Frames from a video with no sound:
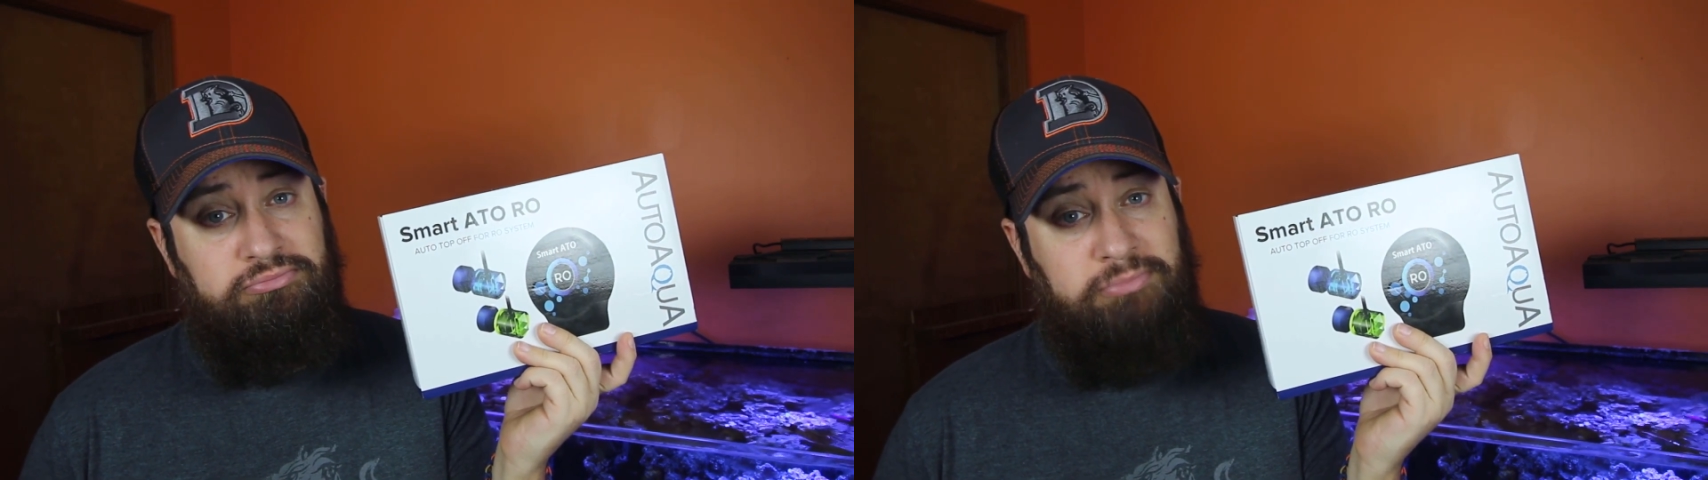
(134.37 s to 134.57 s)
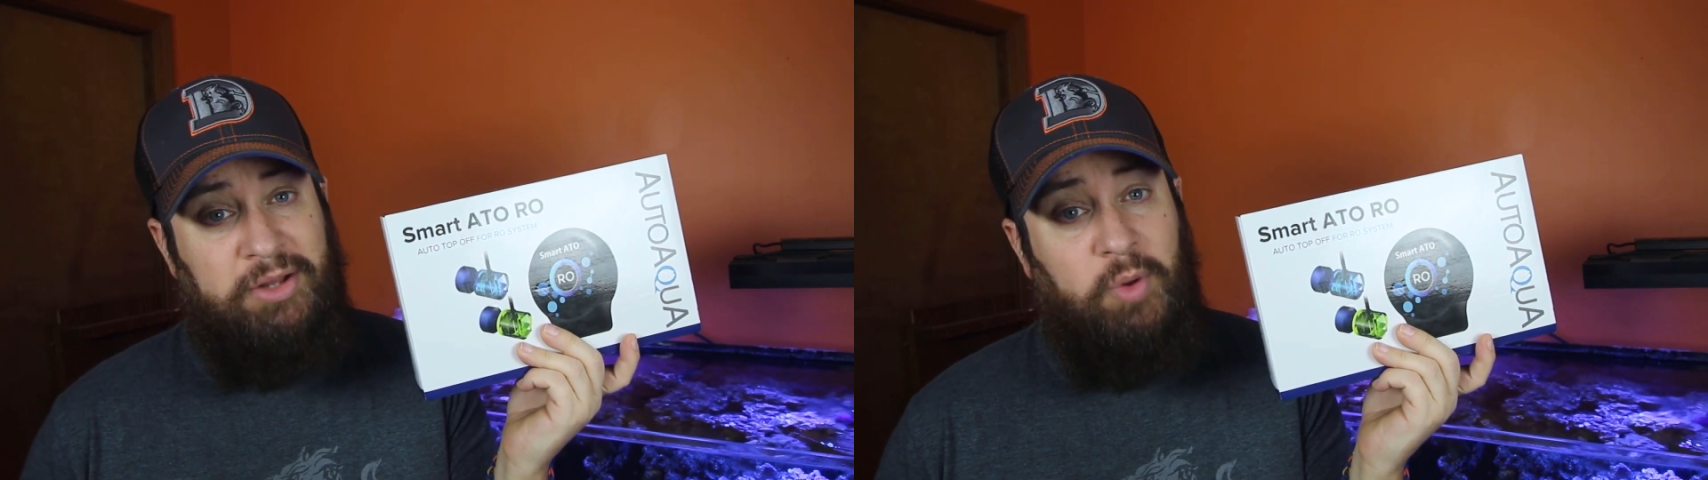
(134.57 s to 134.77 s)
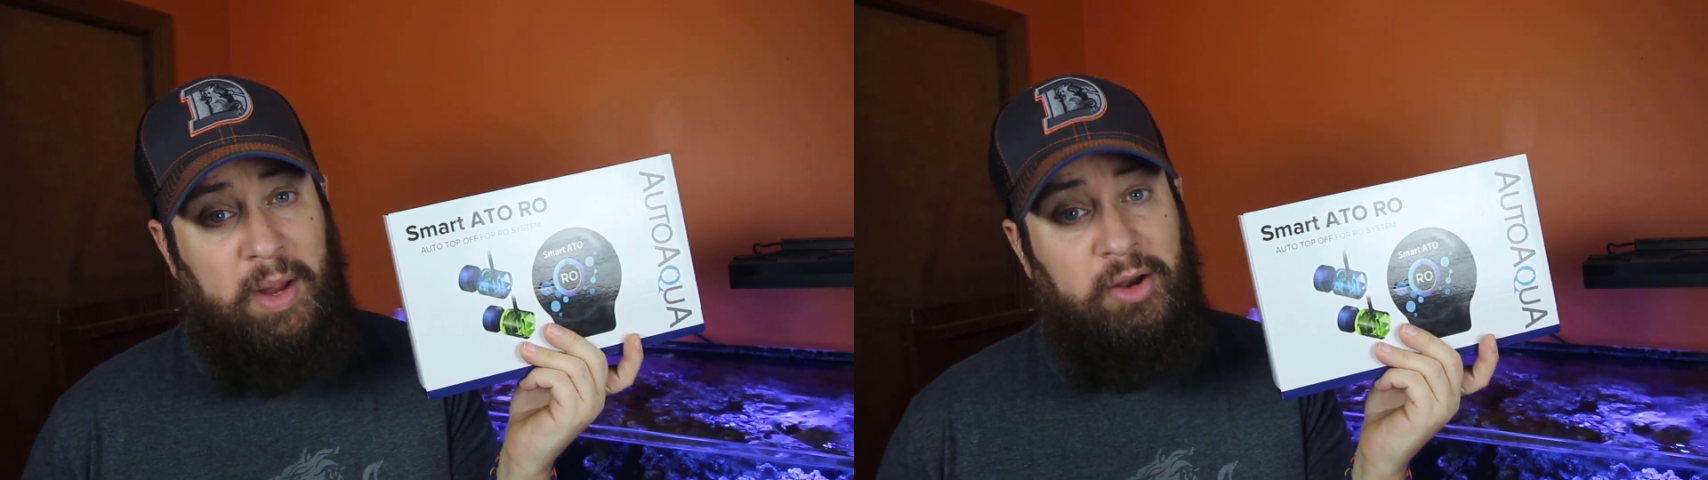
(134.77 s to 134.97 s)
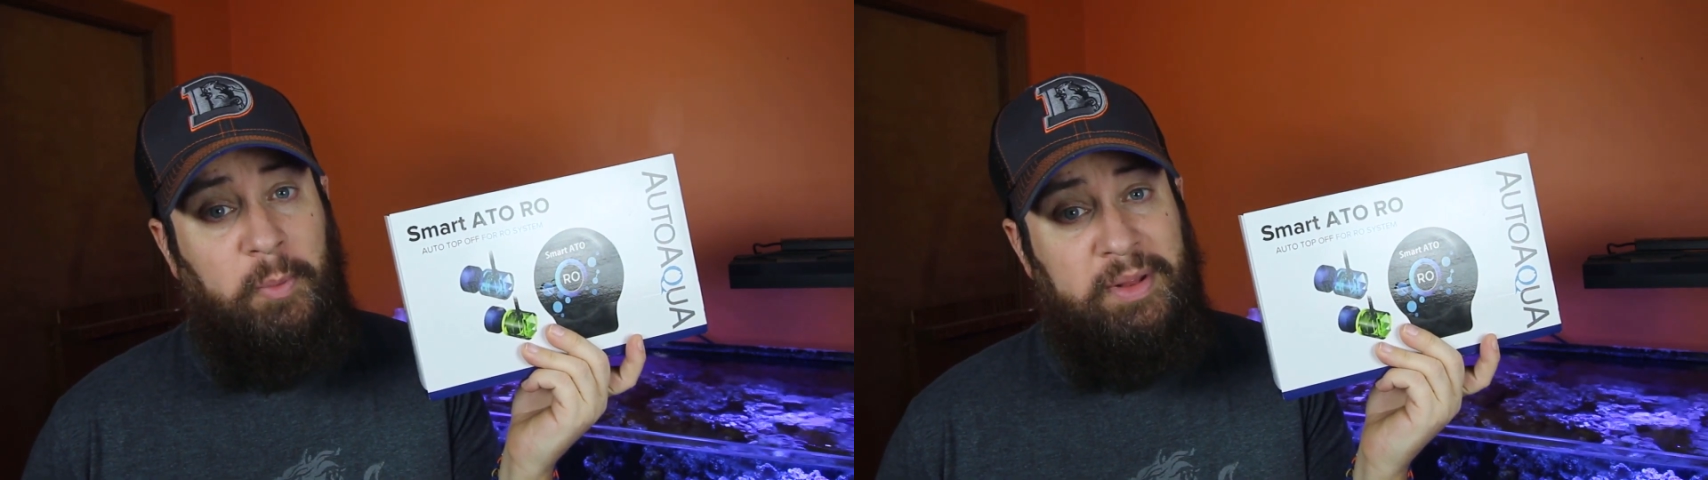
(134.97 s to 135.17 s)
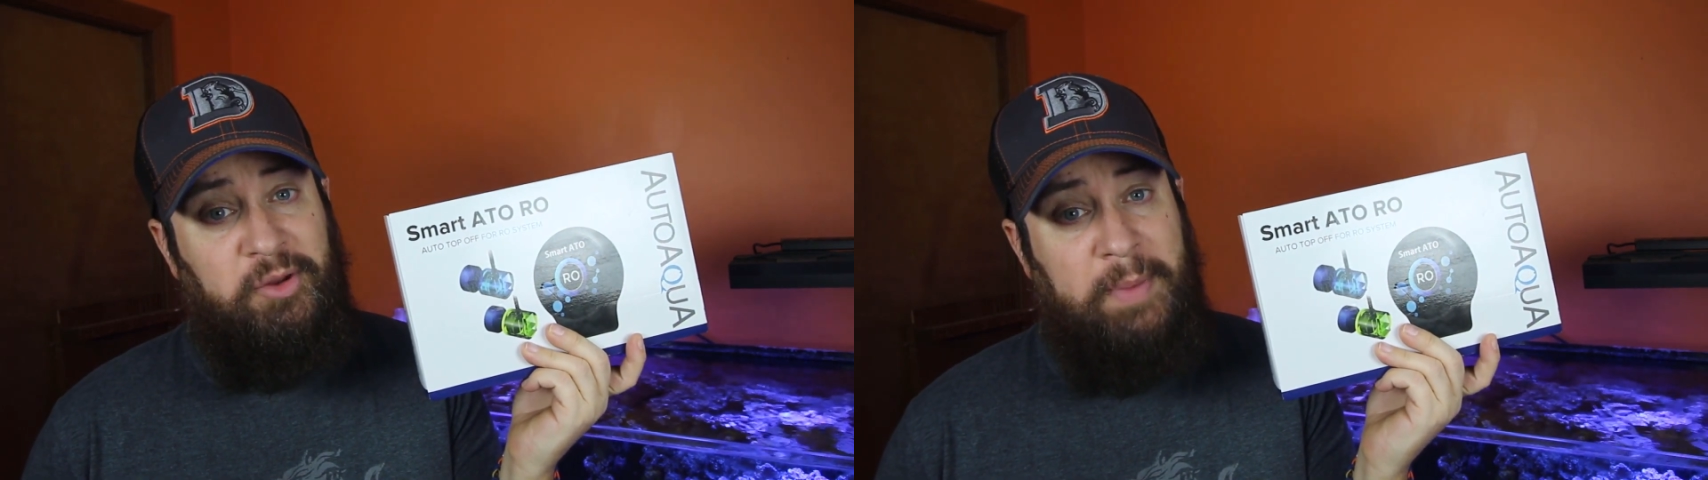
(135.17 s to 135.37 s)
let's go ahead and
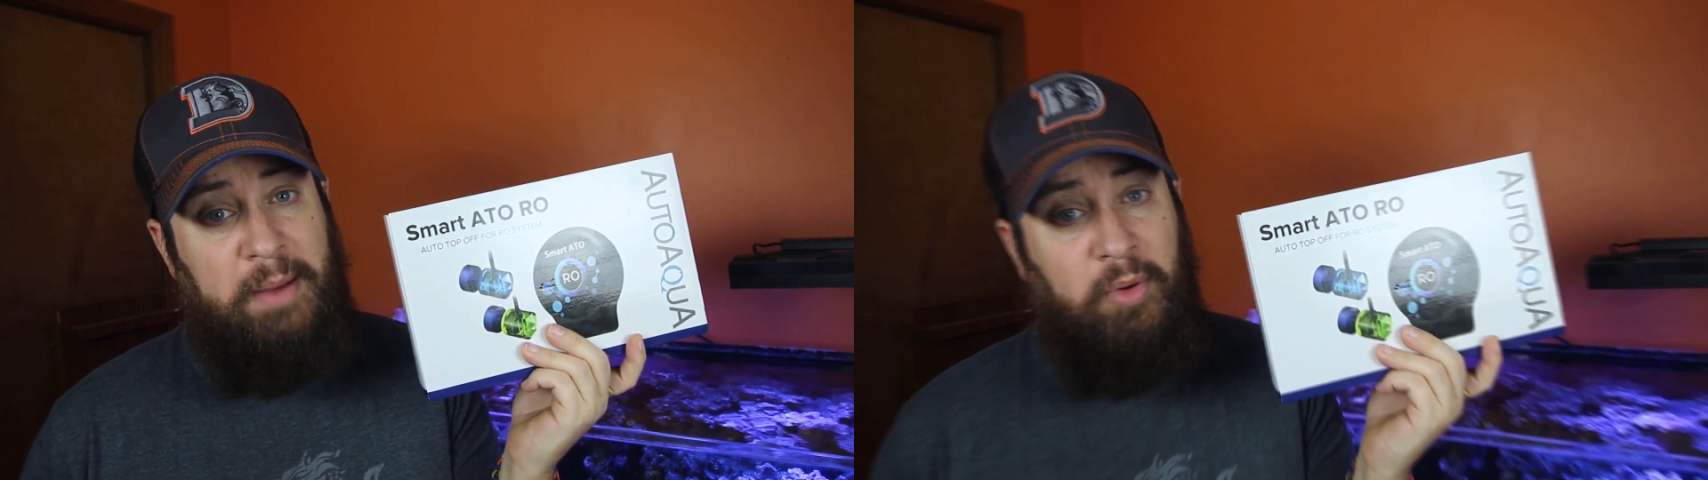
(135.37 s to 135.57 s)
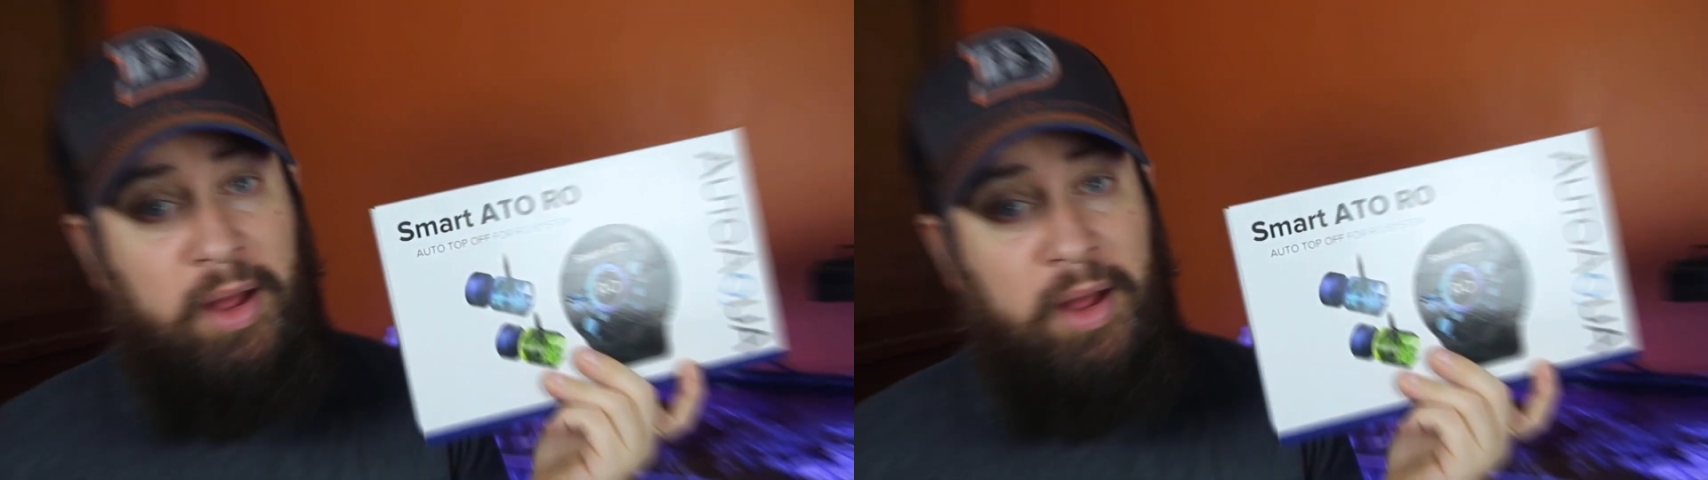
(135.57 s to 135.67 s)
open this bad boy